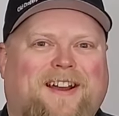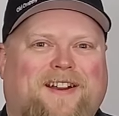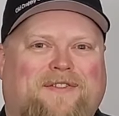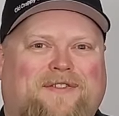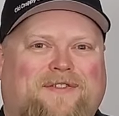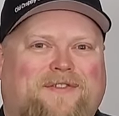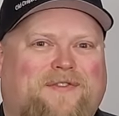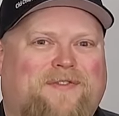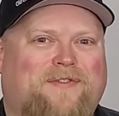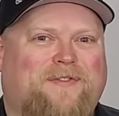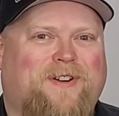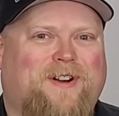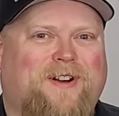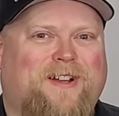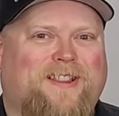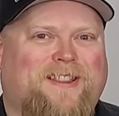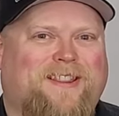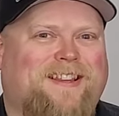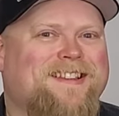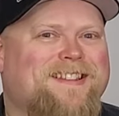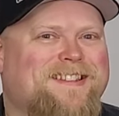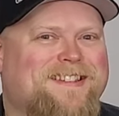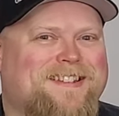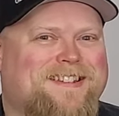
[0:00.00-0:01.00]
of fun.
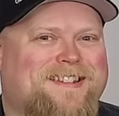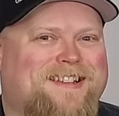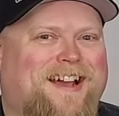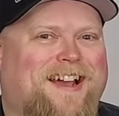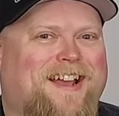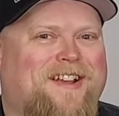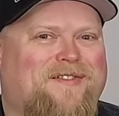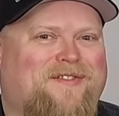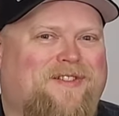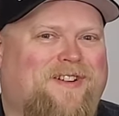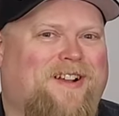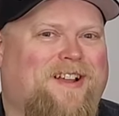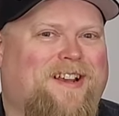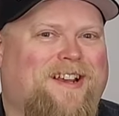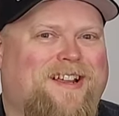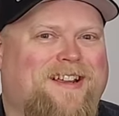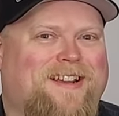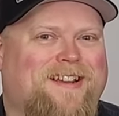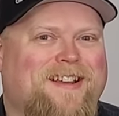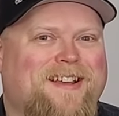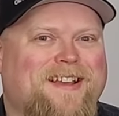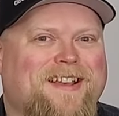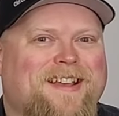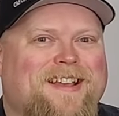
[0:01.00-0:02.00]
Let's dive right
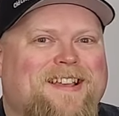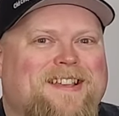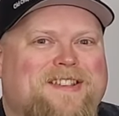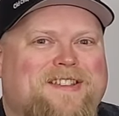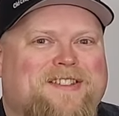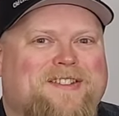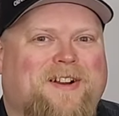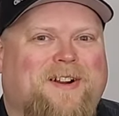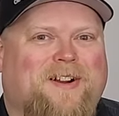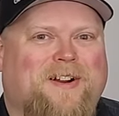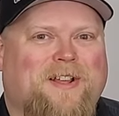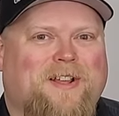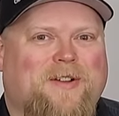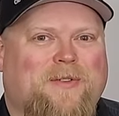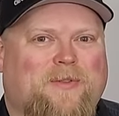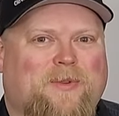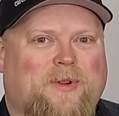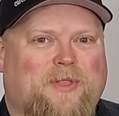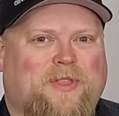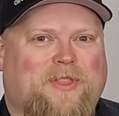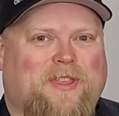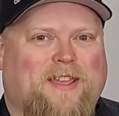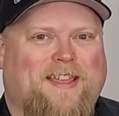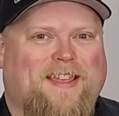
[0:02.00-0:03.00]
in, starting
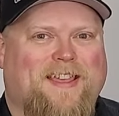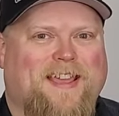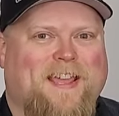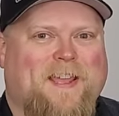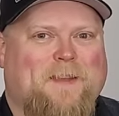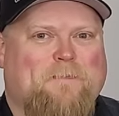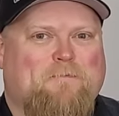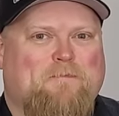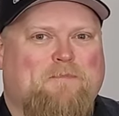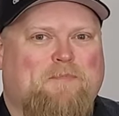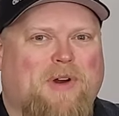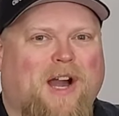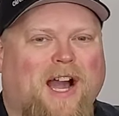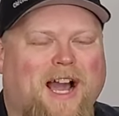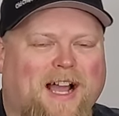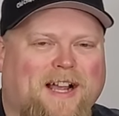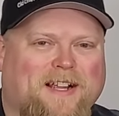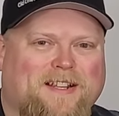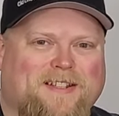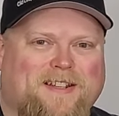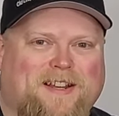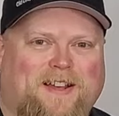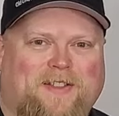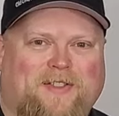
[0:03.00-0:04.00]
with the game
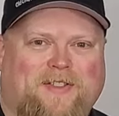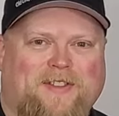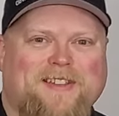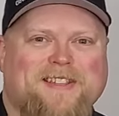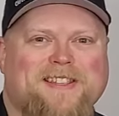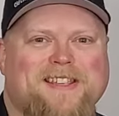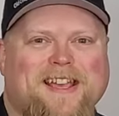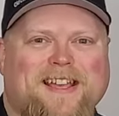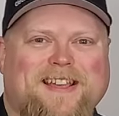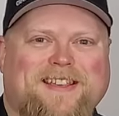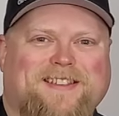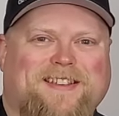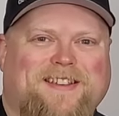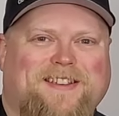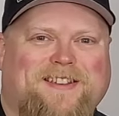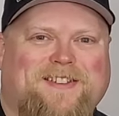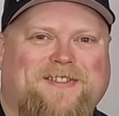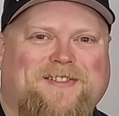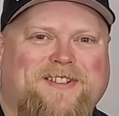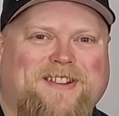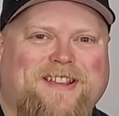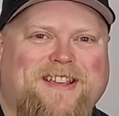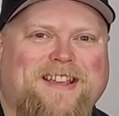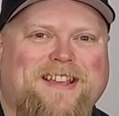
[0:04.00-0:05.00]
box. Now, this has a
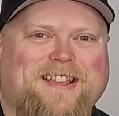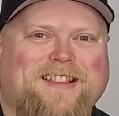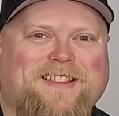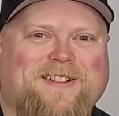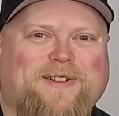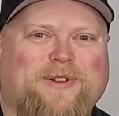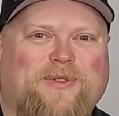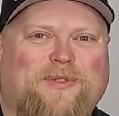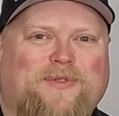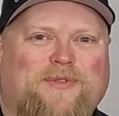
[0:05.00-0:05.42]
unique little